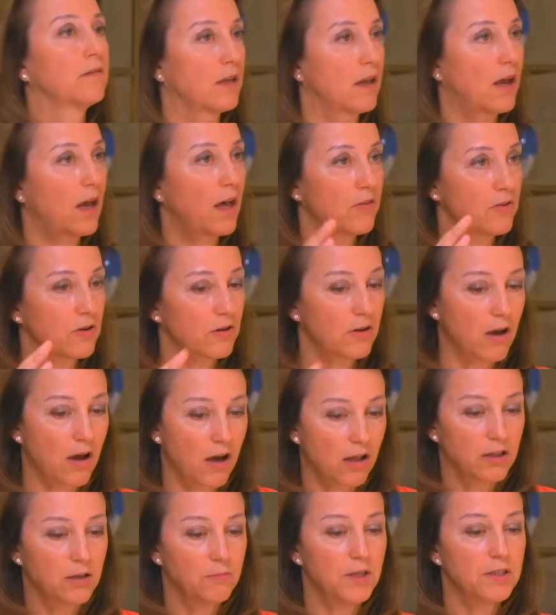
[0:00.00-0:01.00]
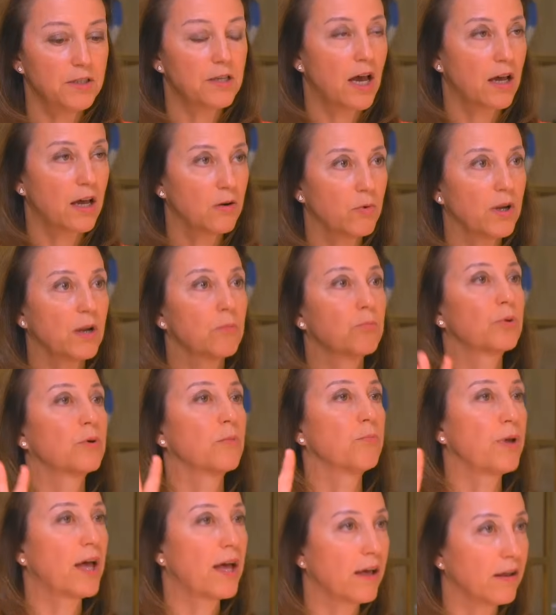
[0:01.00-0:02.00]
The other column is, how do we
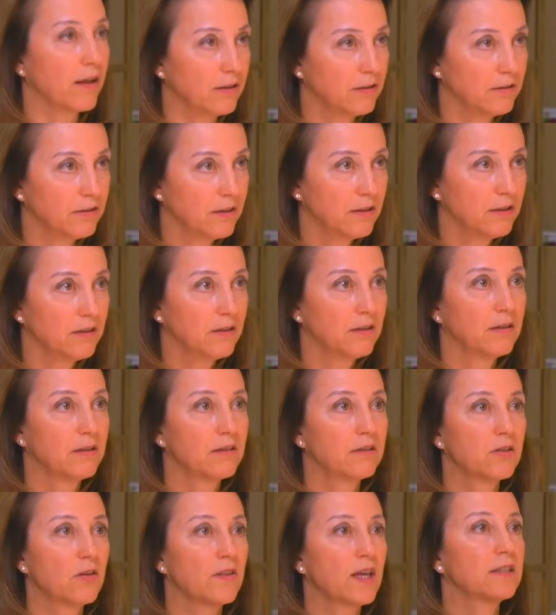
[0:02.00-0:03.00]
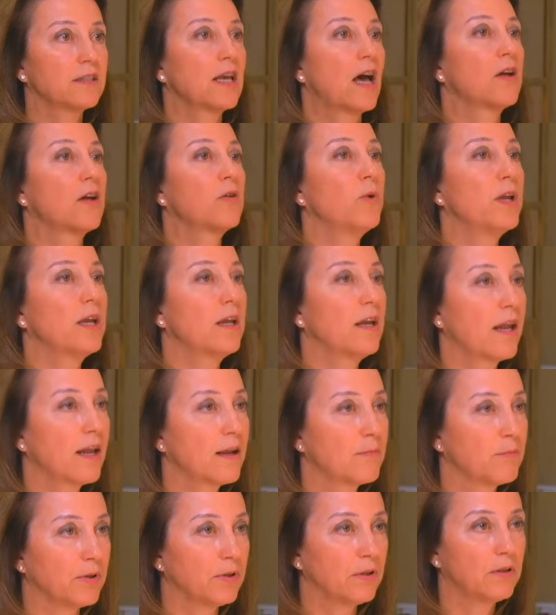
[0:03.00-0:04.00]
propel? So that's, how do we
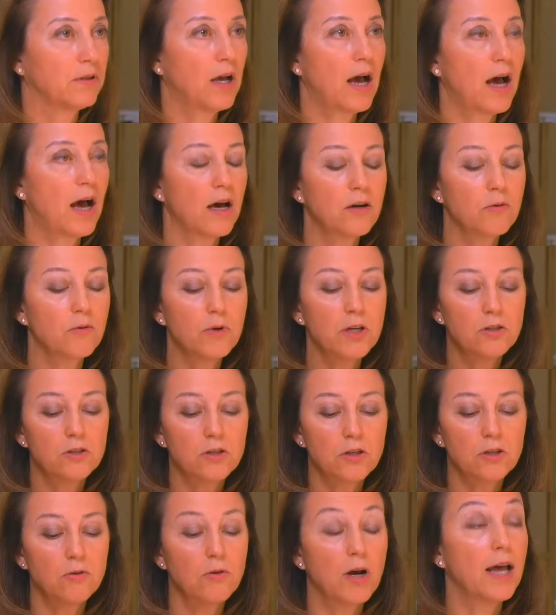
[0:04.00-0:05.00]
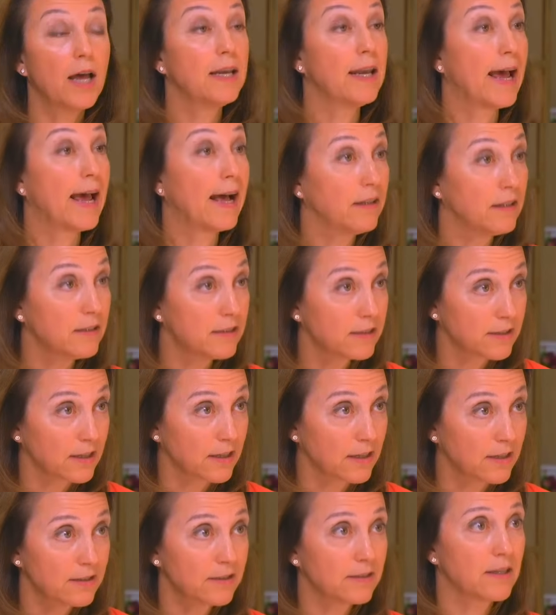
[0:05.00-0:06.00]
enable? How do we do
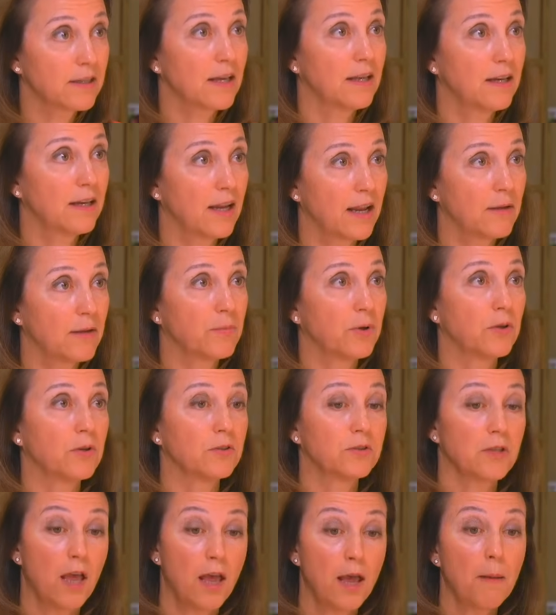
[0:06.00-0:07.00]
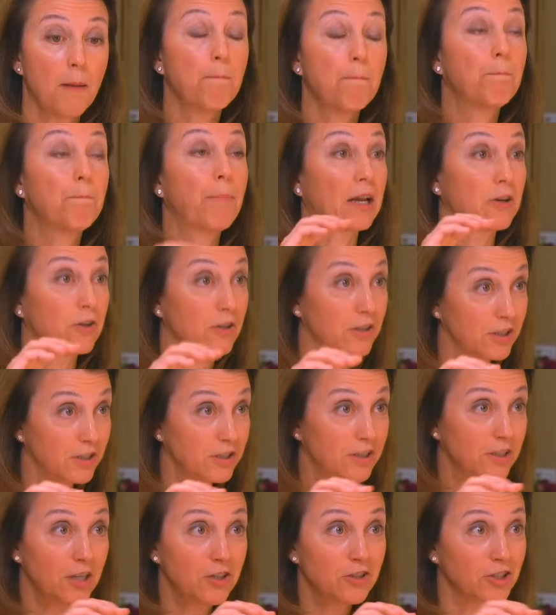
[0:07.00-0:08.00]
analysis that enables better
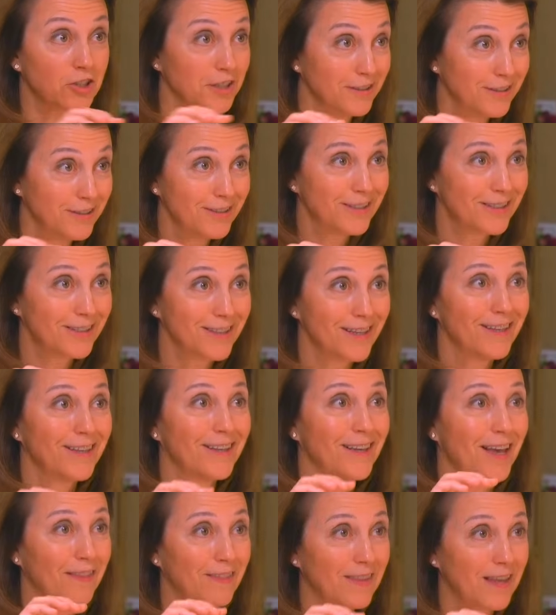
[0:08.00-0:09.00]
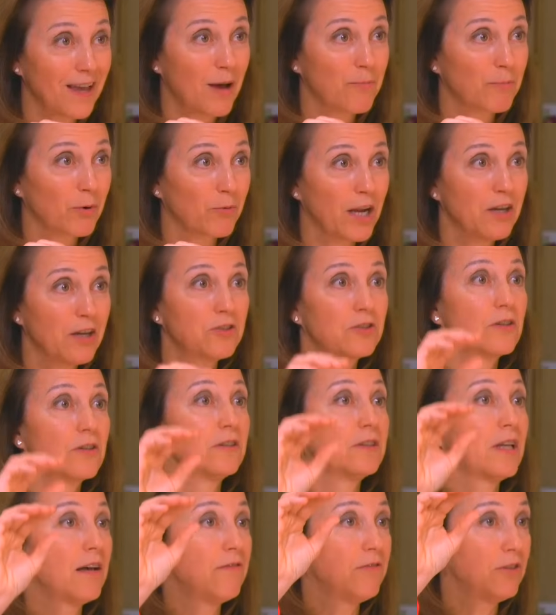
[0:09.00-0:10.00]
decisions at the
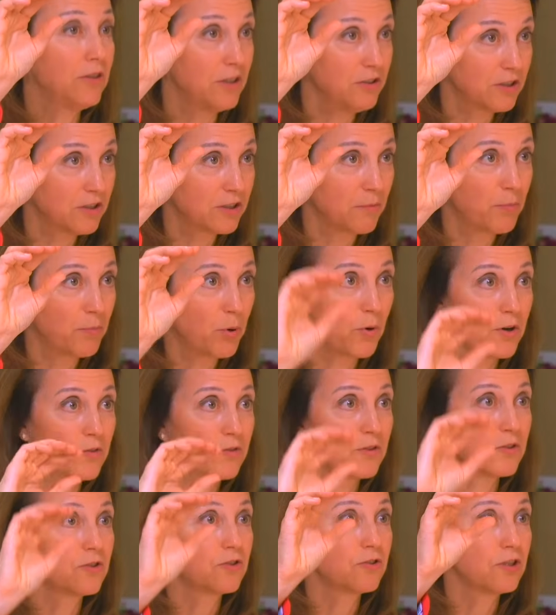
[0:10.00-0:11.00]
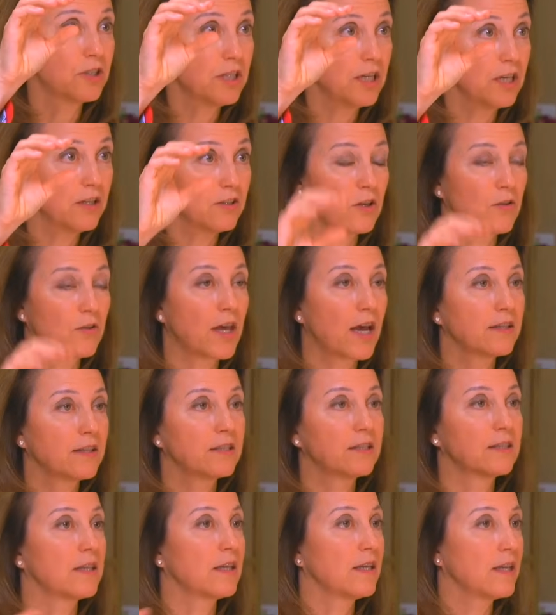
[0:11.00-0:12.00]
operational level and support the strategic? So
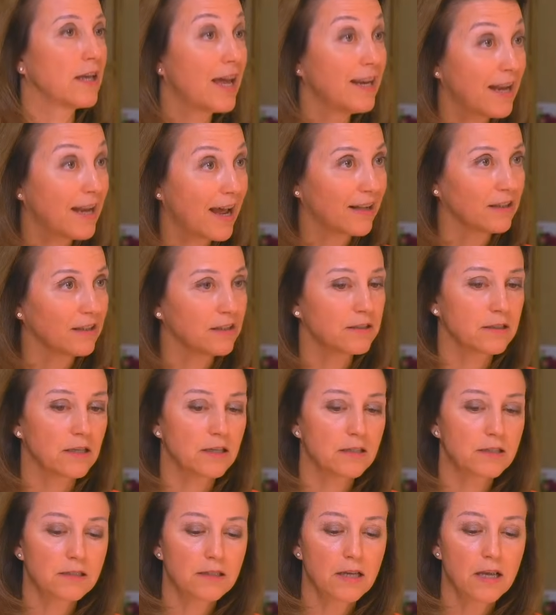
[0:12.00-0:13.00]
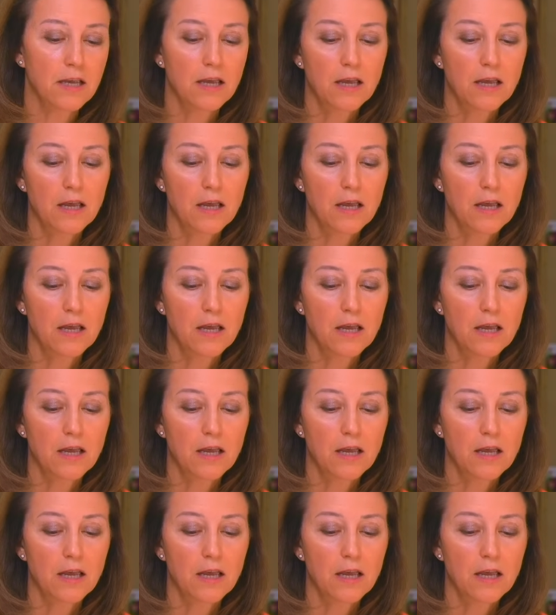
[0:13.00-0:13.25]
that's the analysis.